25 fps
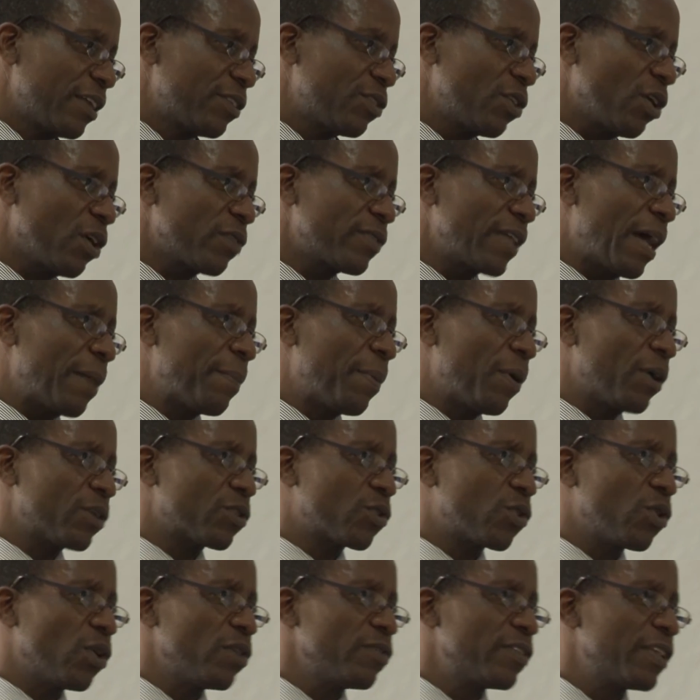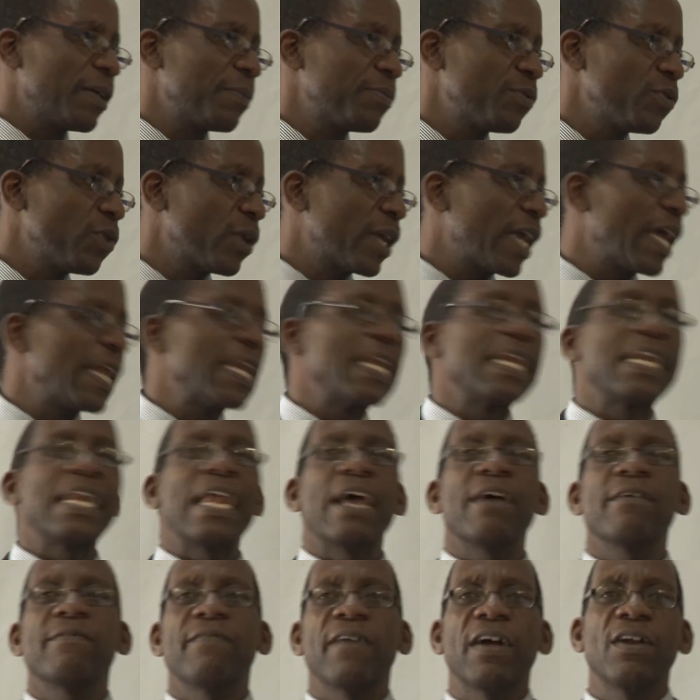talks about concepts you can
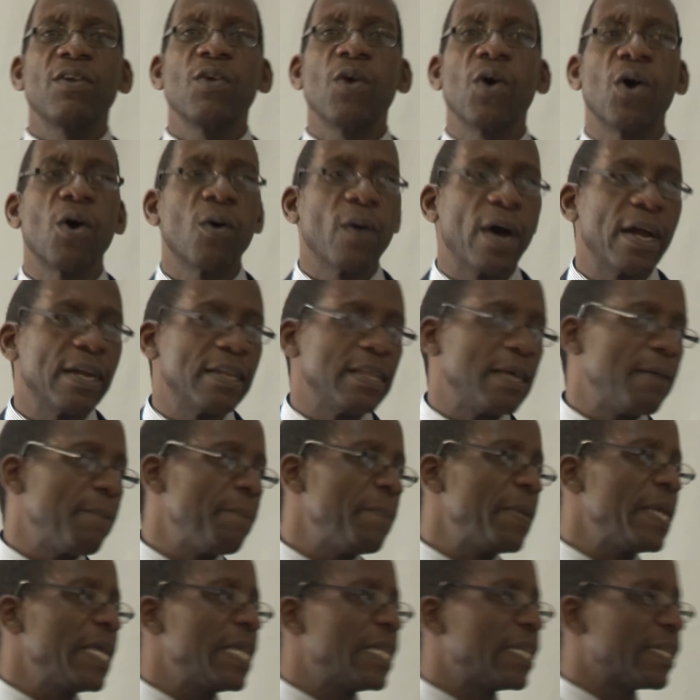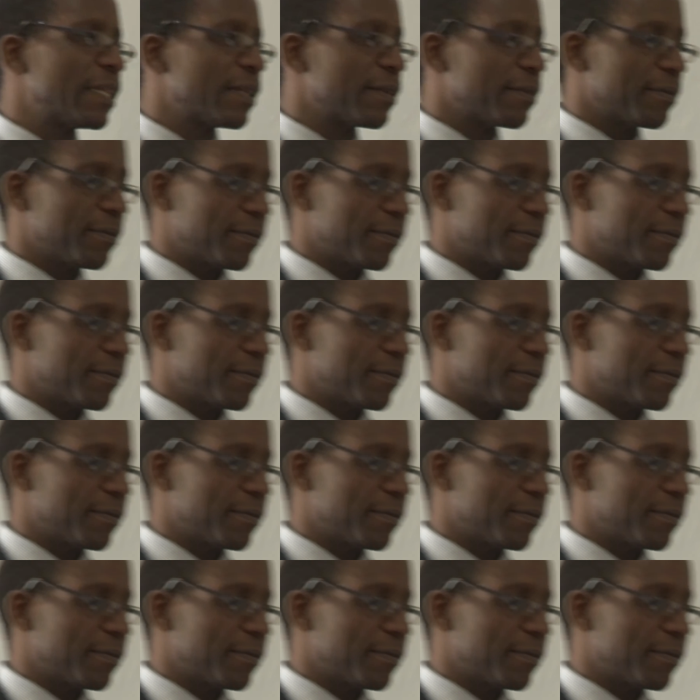never know what they mean.